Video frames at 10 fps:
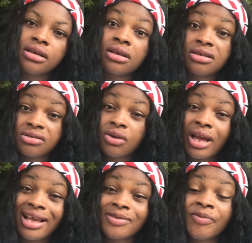So
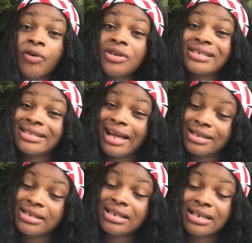guys, before you start
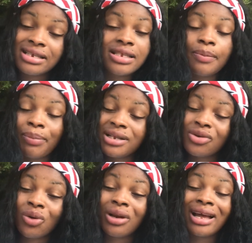this
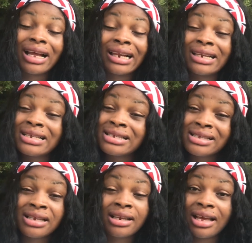particular
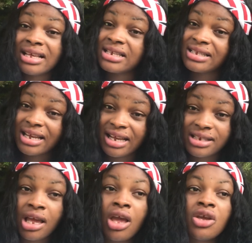cleansing exercise,
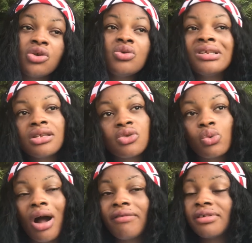you need to
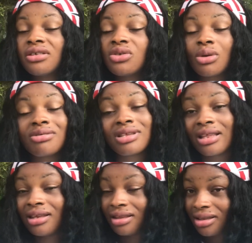avoid some
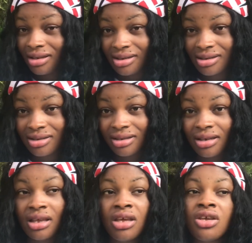certain things.
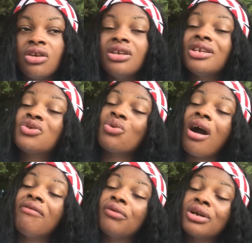You need to
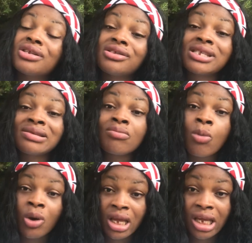avoid
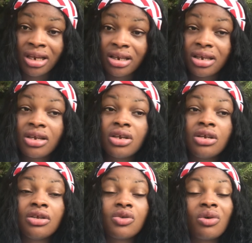smoking, you
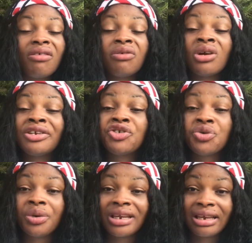need to avoid
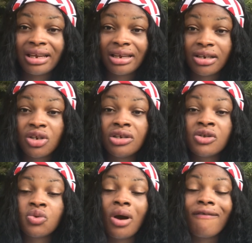drinking, you need
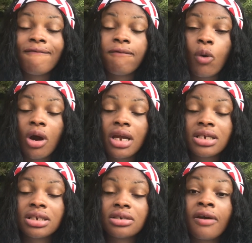to avoid
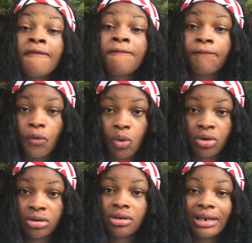fun.